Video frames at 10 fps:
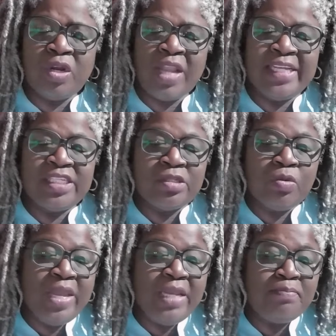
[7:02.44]
like
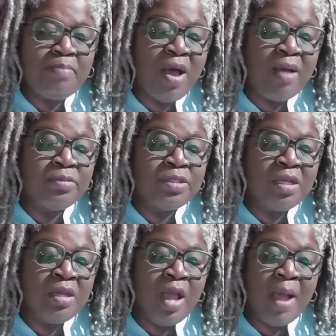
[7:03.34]
sweet bombs
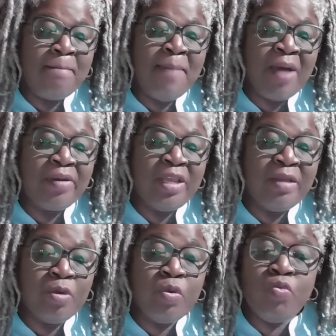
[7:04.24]
about
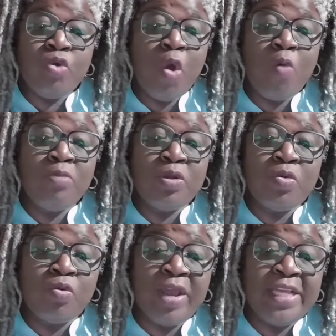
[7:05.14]
him whom no
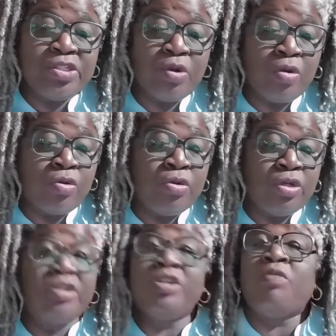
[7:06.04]
middle grace or
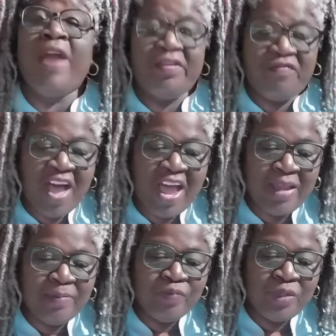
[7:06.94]
good could
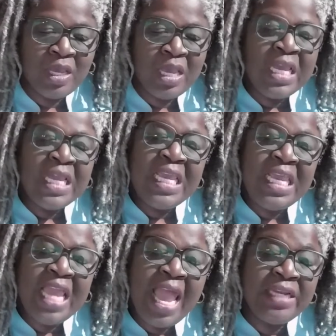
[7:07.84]
gratify.
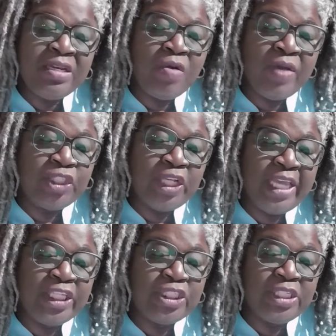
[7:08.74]
He had no
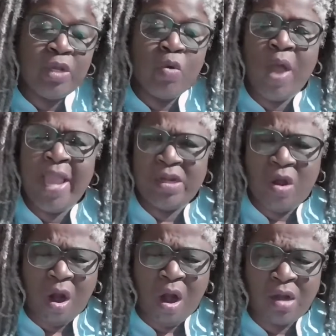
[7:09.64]
education in quiet
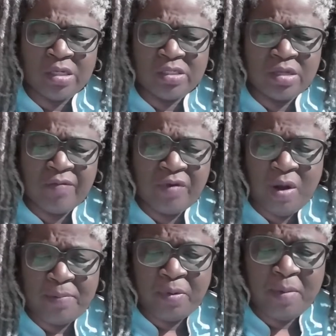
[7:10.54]
art of
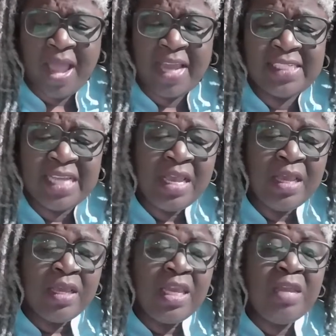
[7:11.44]
compromise.
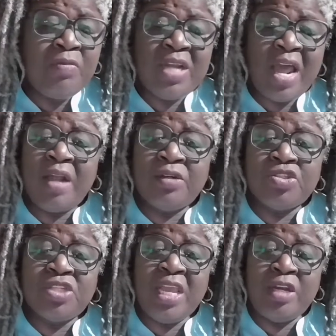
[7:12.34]
He would not
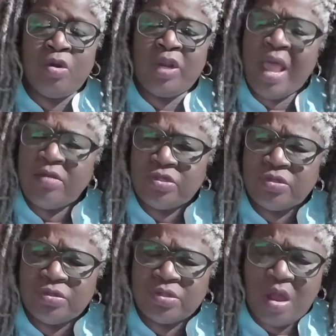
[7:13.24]
understand your
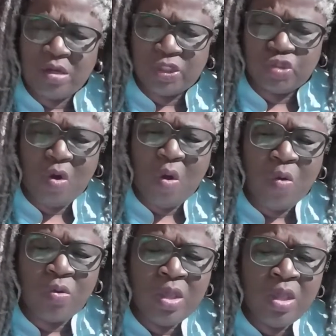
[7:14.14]
counsels on
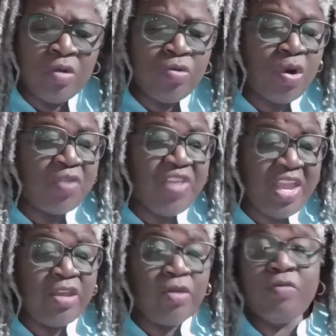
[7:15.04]
control, nor
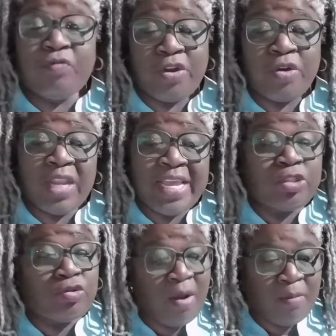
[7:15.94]
thank you for your late
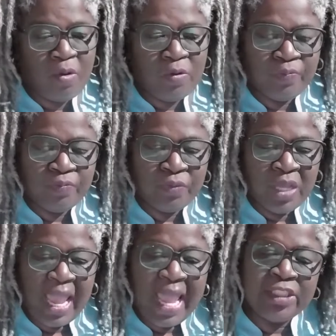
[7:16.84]
trouble.
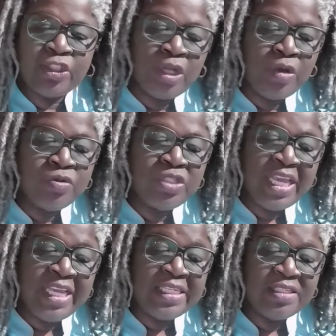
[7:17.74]
At Joe's
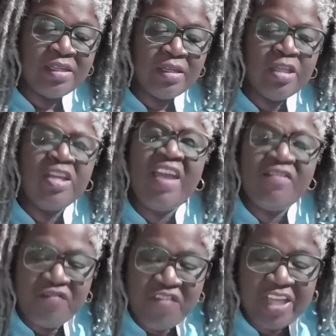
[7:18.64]
Eats, you
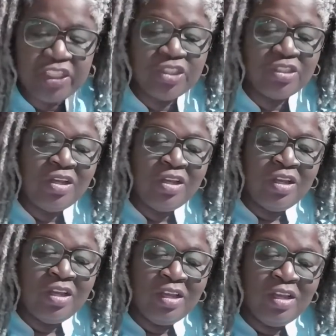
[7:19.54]
get fish
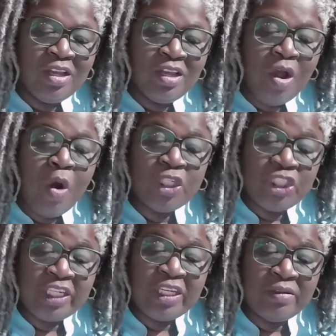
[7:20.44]
or
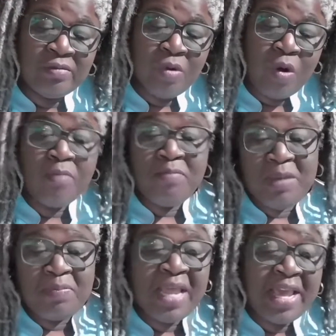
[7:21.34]
chicken or
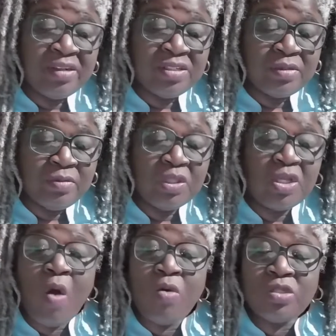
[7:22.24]
meat platters with
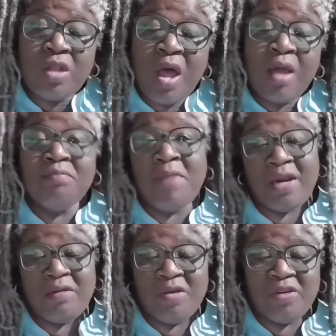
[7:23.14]
coleslaw,
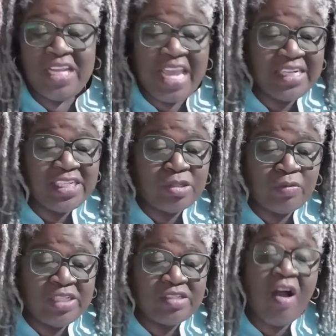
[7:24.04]
macaroni, candy
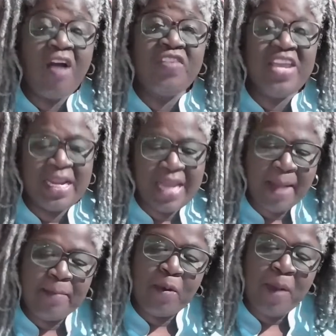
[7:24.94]
sweets, coffee, and
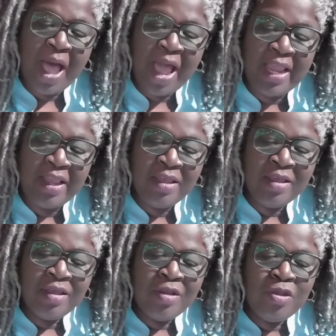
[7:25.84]
apple pie.
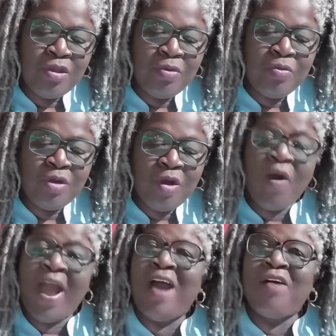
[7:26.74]
You
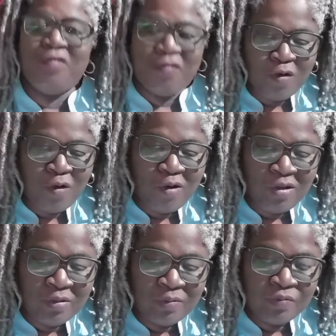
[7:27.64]
go out
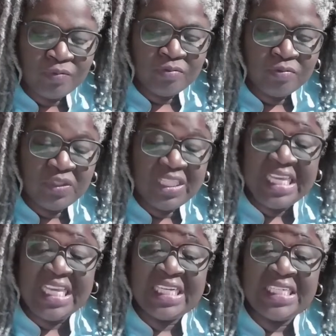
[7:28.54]
full.
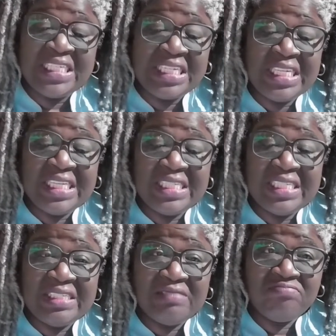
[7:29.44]
The end
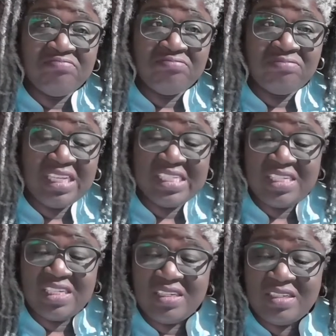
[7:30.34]
is,
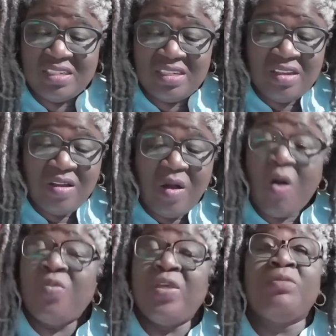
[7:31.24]
isn't it,
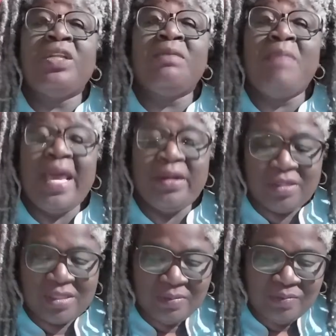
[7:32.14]
all that really matters.